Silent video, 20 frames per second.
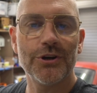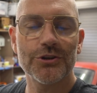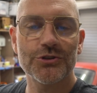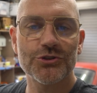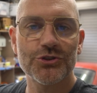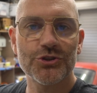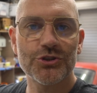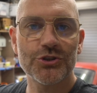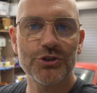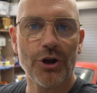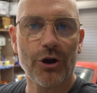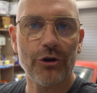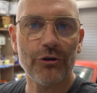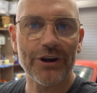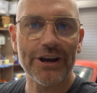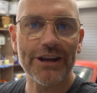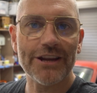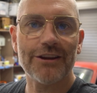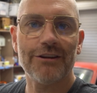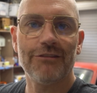
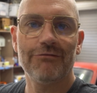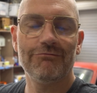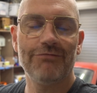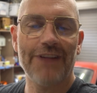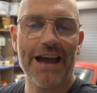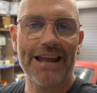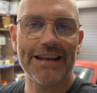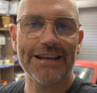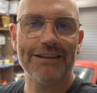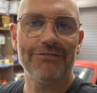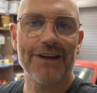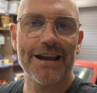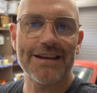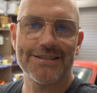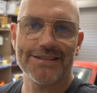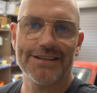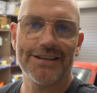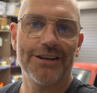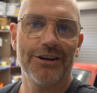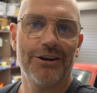historic rally
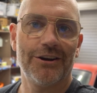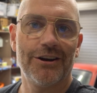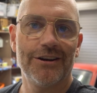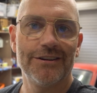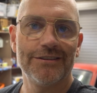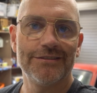racing car.